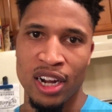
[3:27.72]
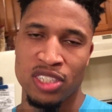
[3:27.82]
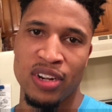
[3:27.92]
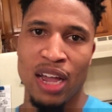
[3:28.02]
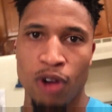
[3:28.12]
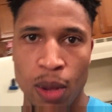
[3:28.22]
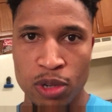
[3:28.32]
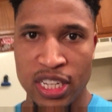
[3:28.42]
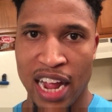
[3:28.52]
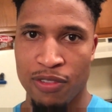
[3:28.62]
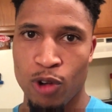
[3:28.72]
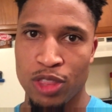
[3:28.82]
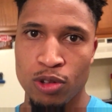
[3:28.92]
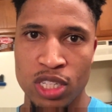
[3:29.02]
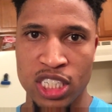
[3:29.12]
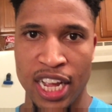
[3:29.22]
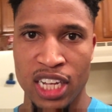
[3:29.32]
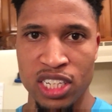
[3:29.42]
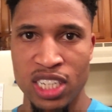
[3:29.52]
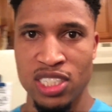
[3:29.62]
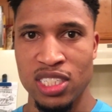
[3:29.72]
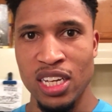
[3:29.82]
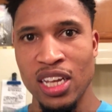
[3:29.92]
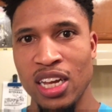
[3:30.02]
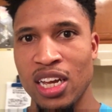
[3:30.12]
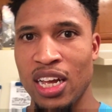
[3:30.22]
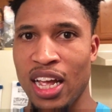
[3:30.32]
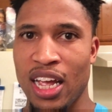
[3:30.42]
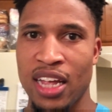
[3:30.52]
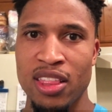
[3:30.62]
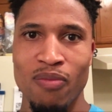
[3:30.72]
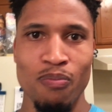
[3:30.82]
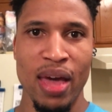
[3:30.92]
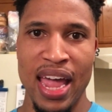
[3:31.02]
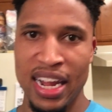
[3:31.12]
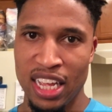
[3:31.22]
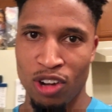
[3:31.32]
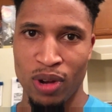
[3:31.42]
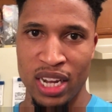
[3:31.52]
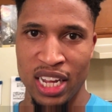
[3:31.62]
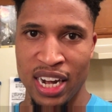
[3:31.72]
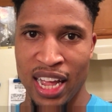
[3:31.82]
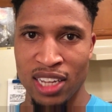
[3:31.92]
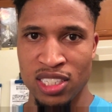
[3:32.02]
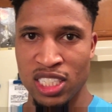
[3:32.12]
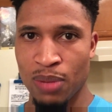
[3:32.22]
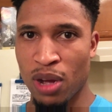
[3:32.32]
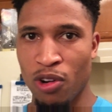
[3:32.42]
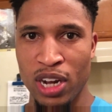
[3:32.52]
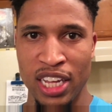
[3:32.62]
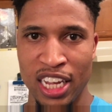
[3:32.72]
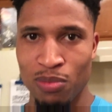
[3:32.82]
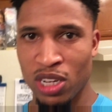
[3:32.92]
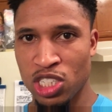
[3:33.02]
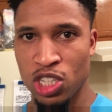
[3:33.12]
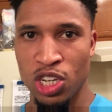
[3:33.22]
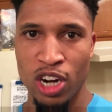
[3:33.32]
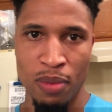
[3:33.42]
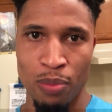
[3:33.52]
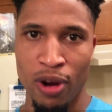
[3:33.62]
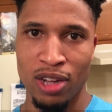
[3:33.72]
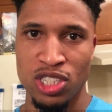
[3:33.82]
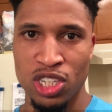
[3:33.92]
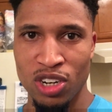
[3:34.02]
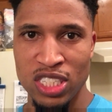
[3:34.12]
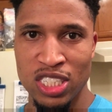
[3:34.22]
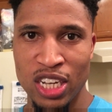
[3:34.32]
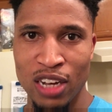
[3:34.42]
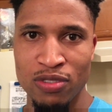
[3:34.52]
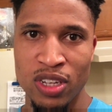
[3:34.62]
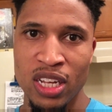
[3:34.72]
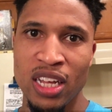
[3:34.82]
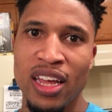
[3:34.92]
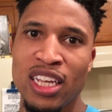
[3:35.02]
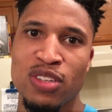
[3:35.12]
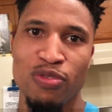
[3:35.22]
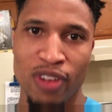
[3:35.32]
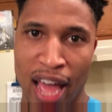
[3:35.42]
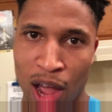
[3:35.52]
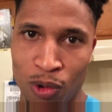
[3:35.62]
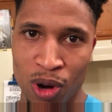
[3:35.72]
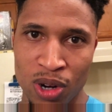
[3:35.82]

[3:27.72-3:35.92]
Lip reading: All right, so now we're almost halfway through the checklist. And the main ingredient now, since I'm already getting my sugar and my brown sugar and stuff, is flour.